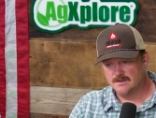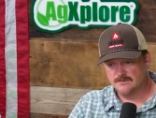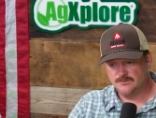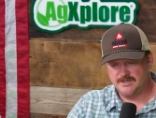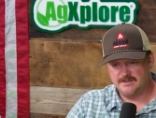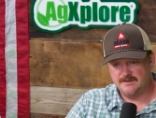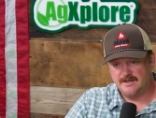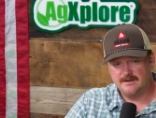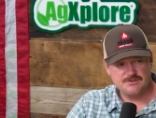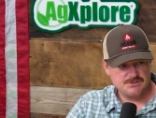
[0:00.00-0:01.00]
So we're getting to
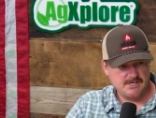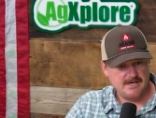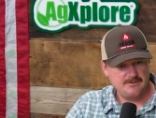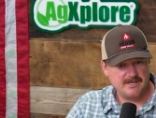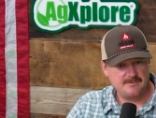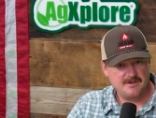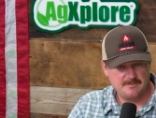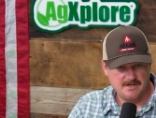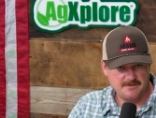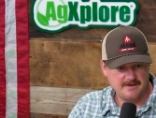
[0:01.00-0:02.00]
the end of July. We got about
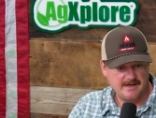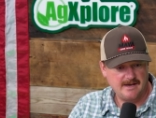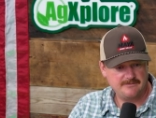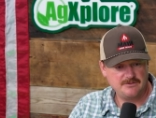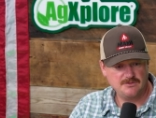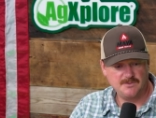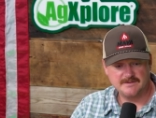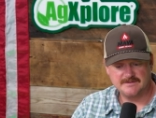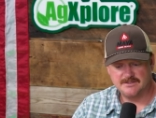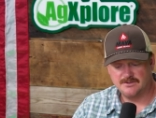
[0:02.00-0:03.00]
a month and a half, 2
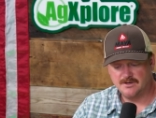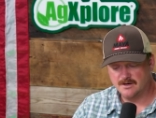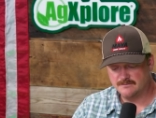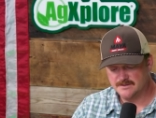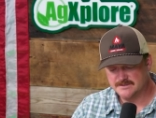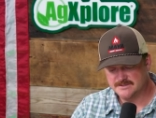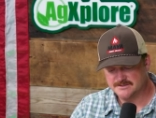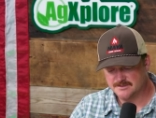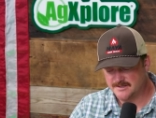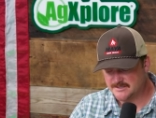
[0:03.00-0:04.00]
months till harvest.
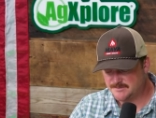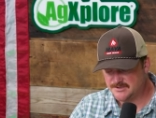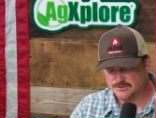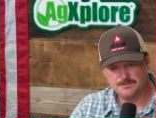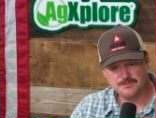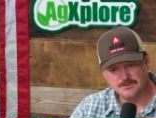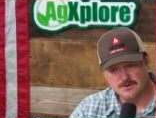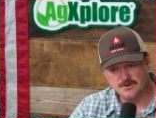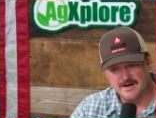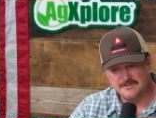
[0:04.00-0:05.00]
Is there any special
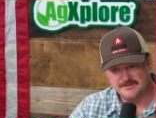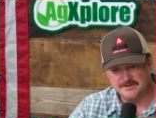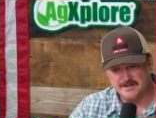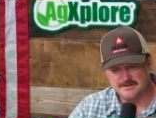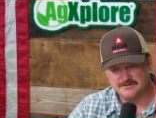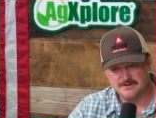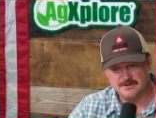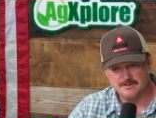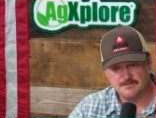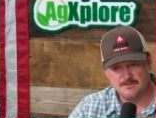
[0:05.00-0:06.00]
programs that you guys
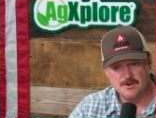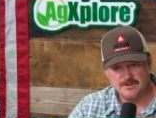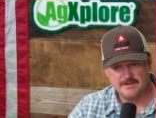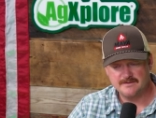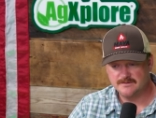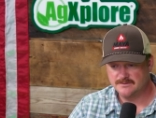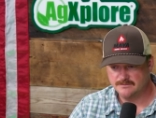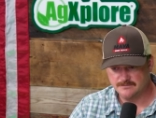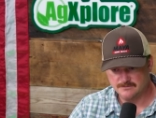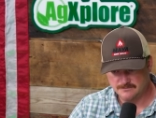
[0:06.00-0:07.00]
are promoting
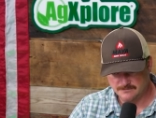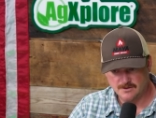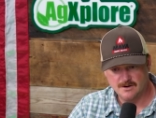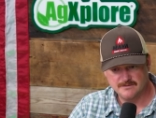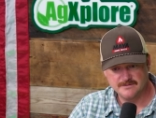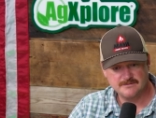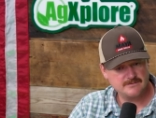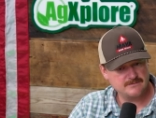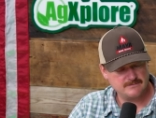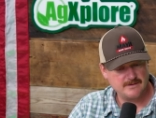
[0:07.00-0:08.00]
for harvest
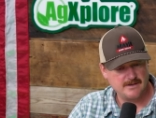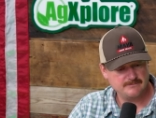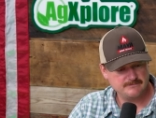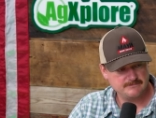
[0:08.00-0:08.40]
time?